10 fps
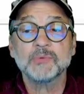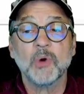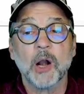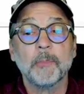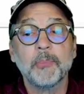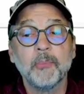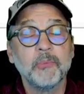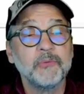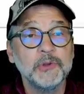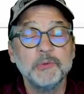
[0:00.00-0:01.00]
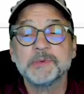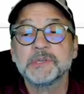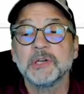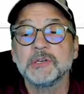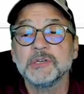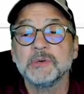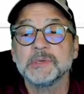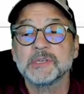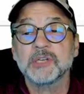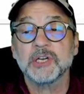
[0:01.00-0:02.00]
what our loop is going to do
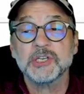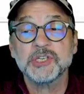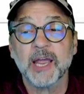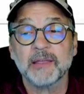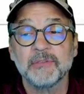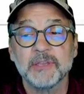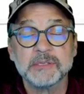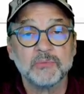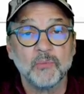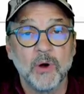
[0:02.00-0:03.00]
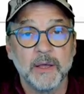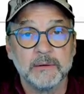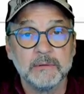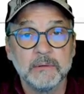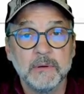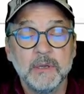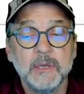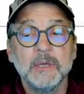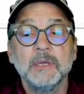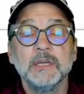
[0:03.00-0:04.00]
is it's going to check this one.
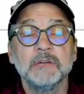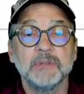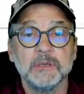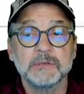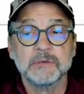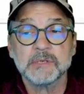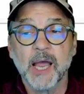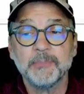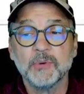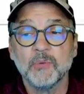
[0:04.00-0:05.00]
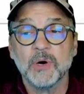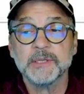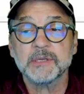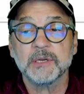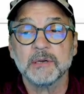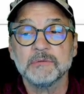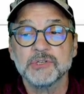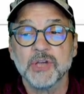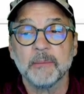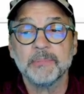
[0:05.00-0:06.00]
If the user typed a 1, it's going to
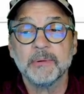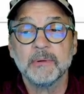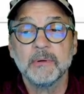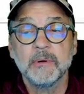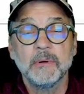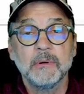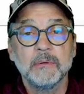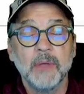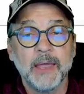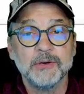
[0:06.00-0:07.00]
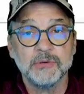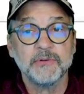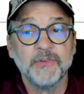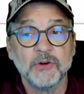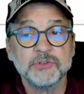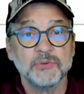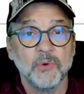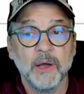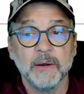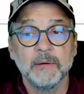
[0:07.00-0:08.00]
jump and do the function
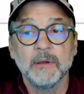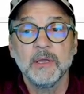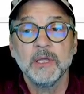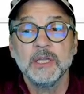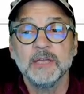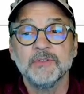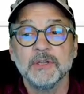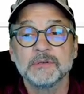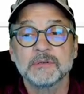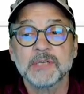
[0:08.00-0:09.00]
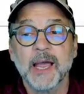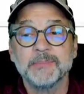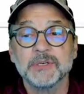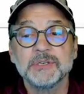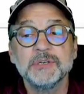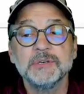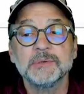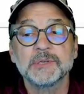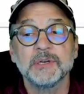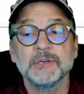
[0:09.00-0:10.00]
1. If the user typed a 2,
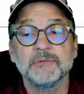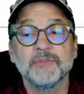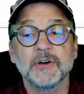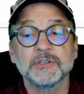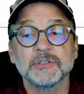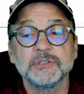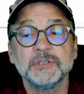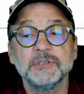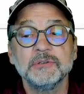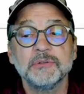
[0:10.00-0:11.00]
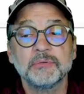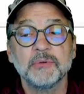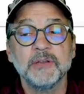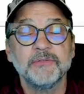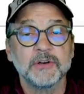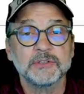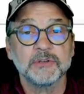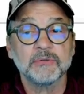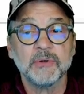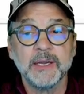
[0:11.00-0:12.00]
it's going to do function 2, 3,
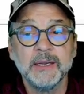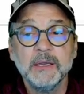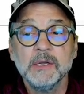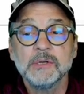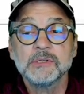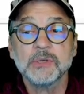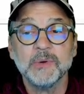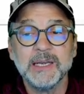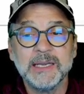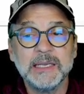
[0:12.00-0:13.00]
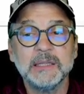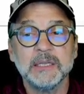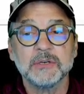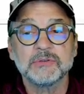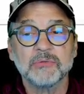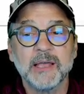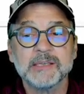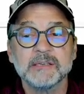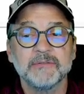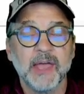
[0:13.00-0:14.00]
function 3. So we need the
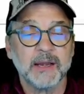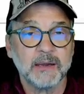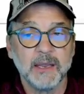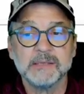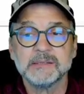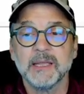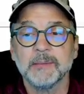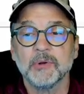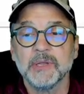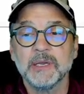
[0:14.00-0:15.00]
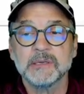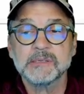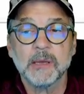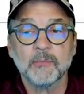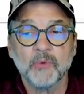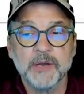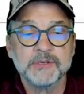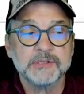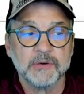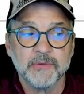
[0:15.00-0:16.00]
address of that case table into some
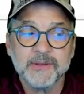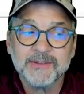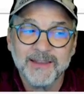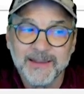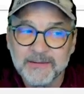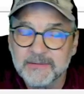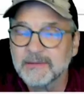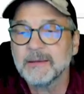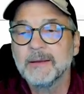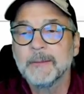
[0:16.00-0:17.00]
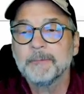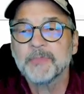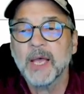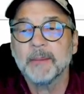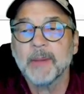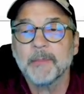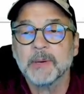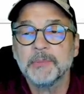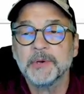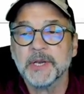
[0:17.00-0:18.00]
register. In this case, I'm going
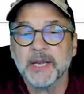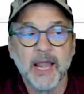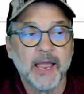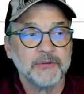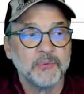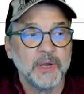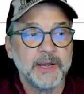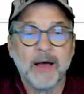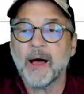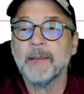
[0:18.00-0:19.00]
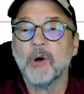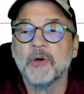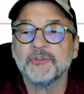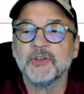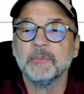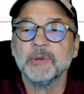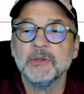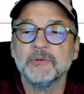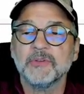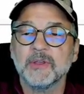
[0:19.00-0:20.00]
to put it in X1. Now, I'm also going to be
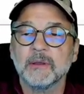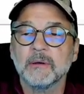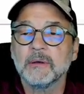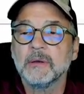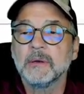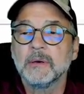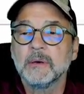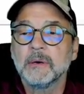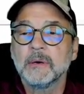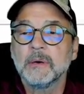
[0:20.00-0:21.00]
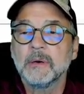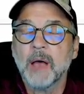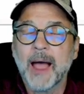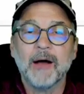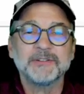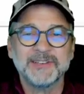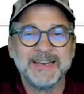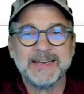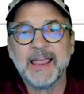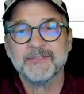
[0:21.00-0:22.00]
using, I also
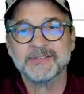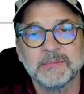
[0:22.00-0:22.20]
need to have some